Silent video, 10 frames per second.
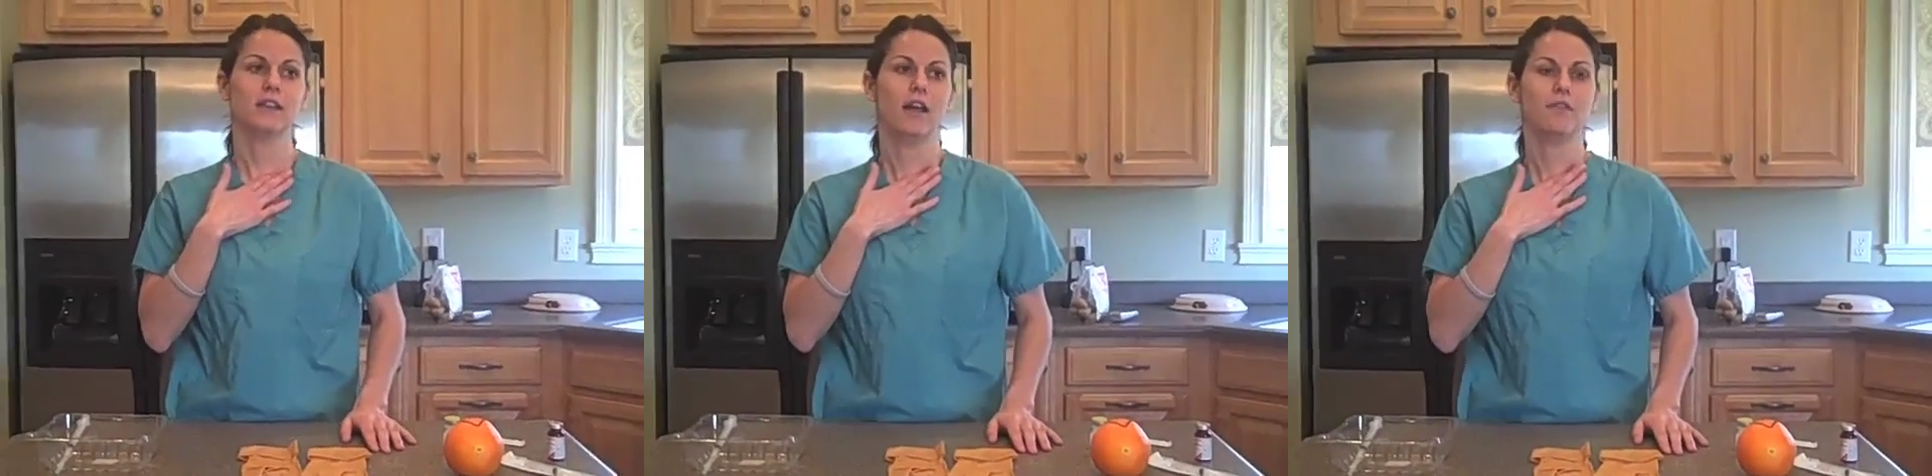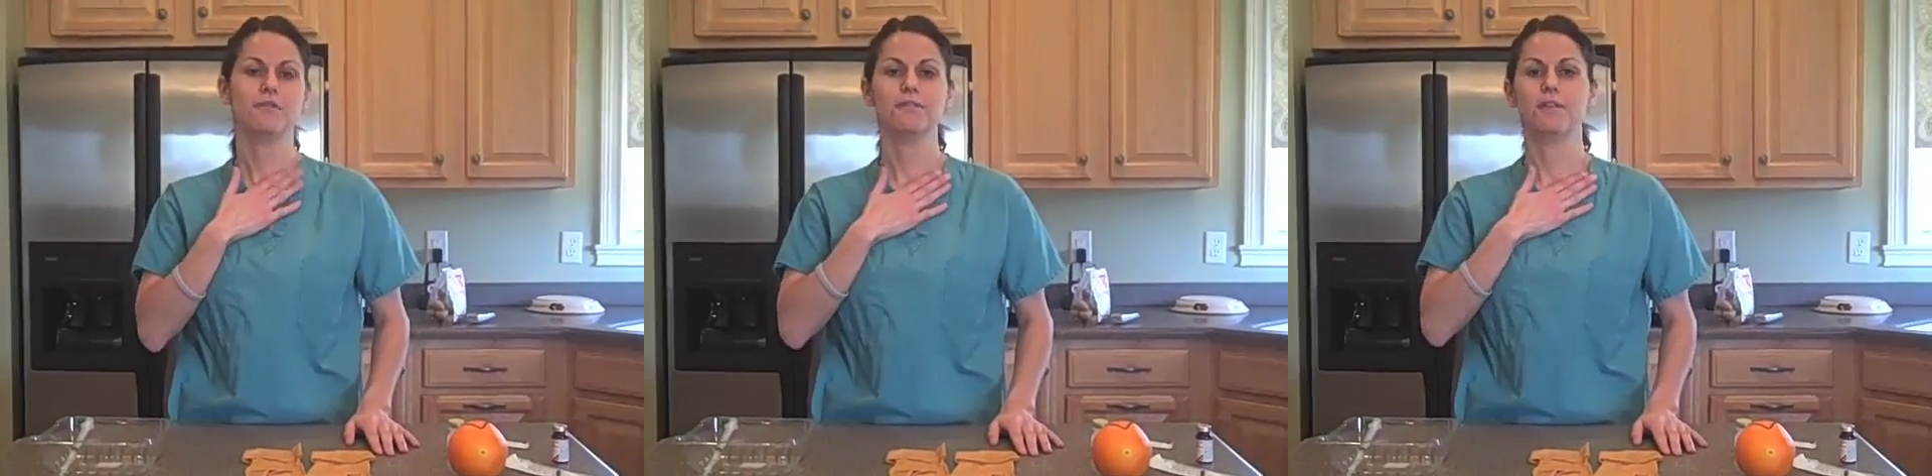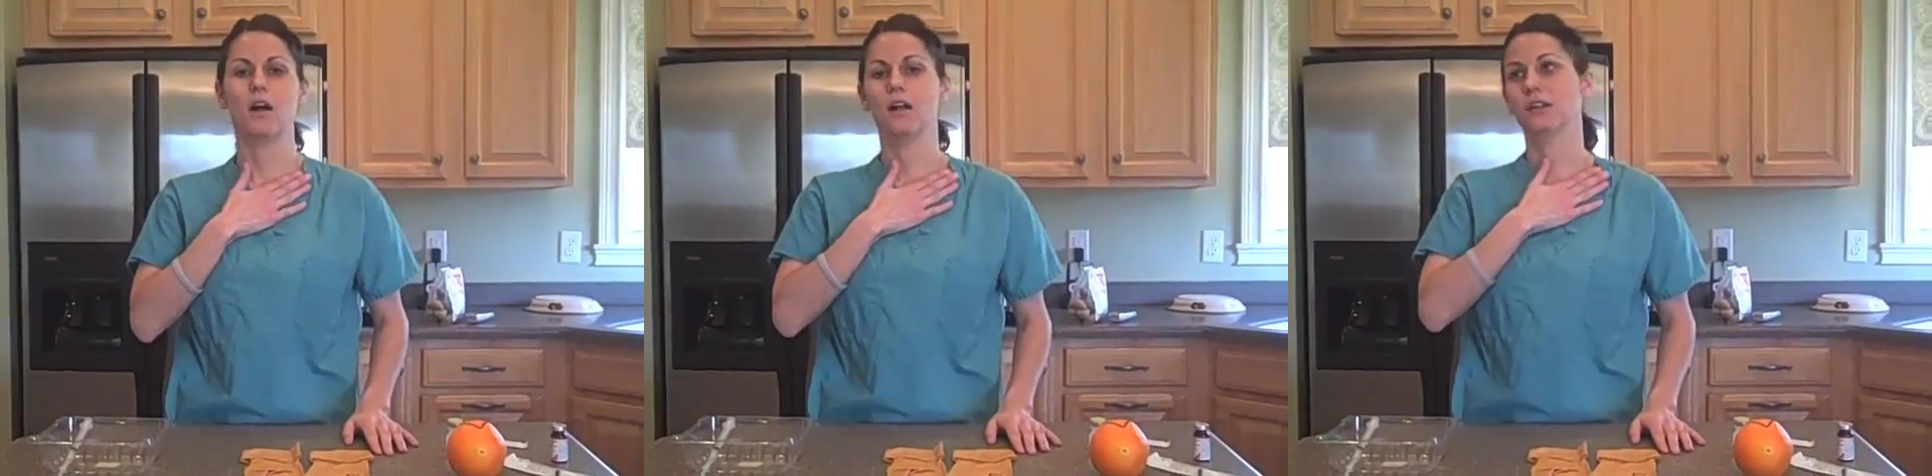and
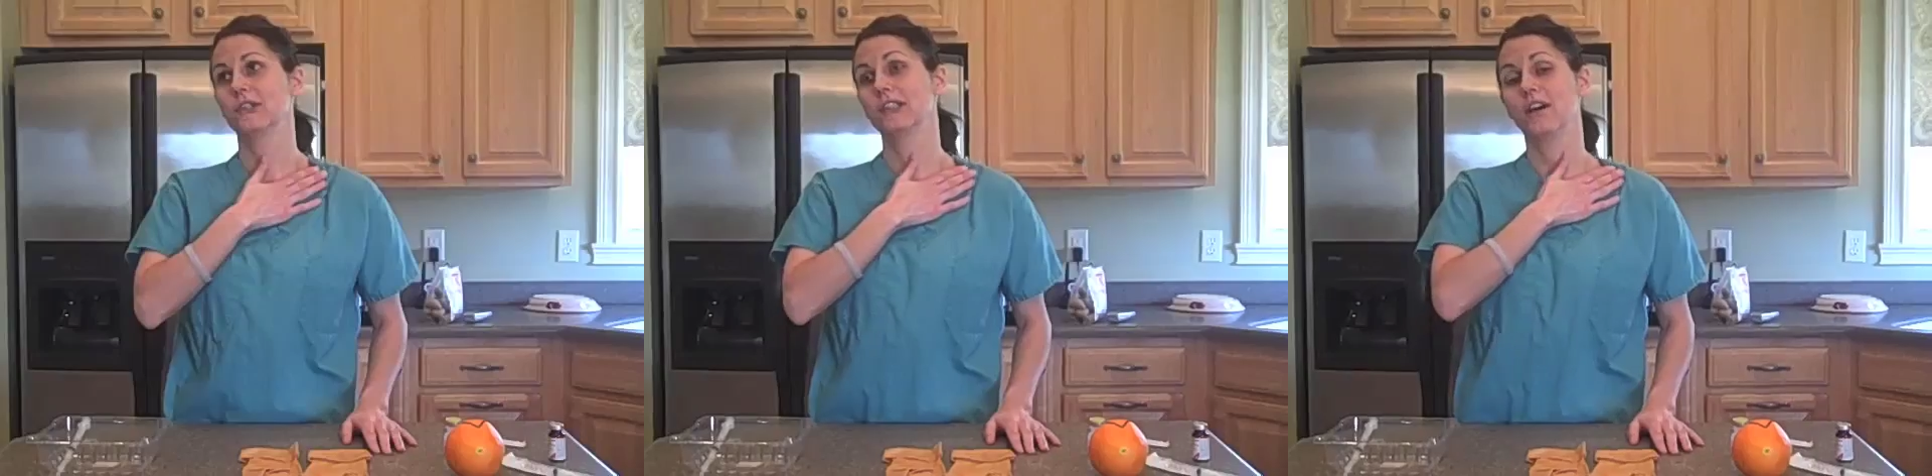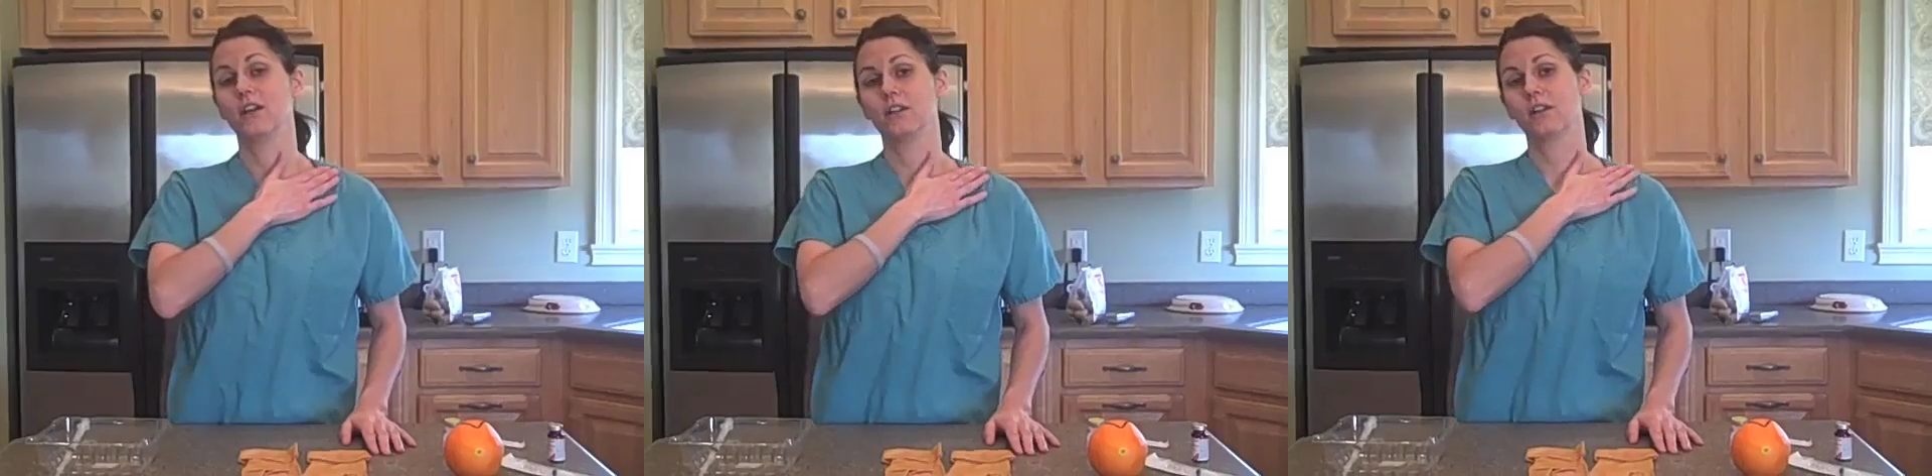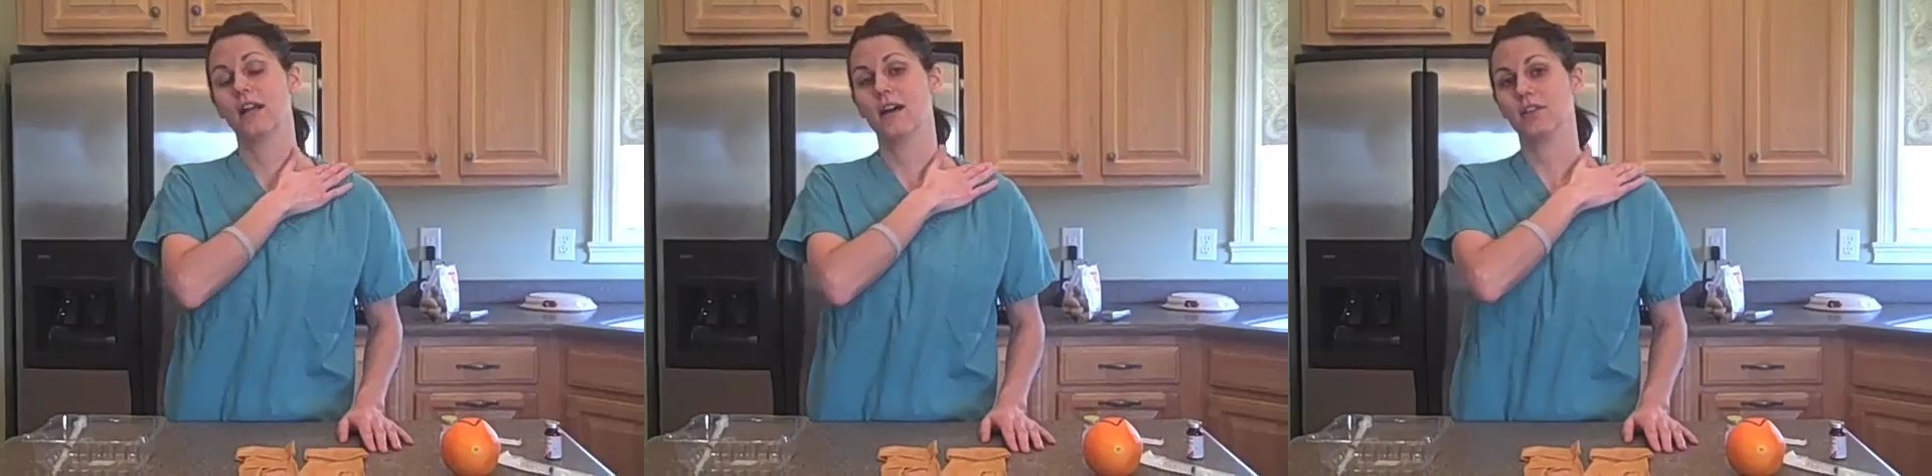follow it along your
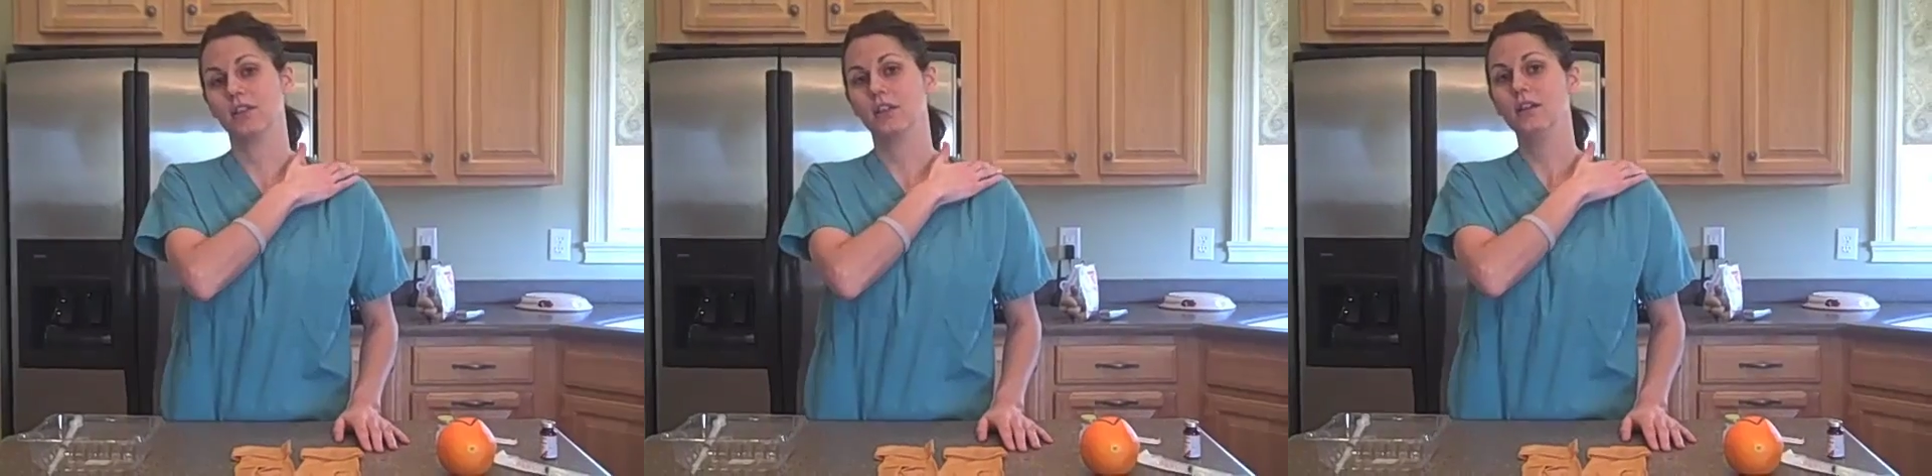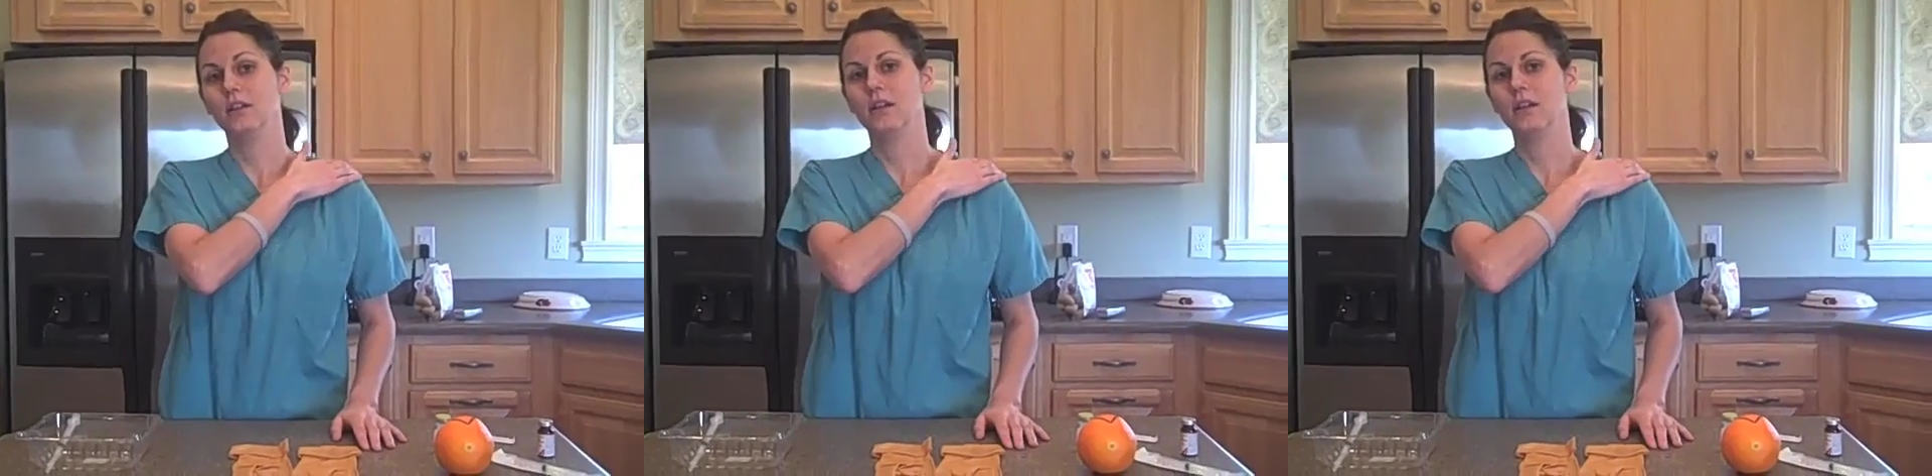clavicle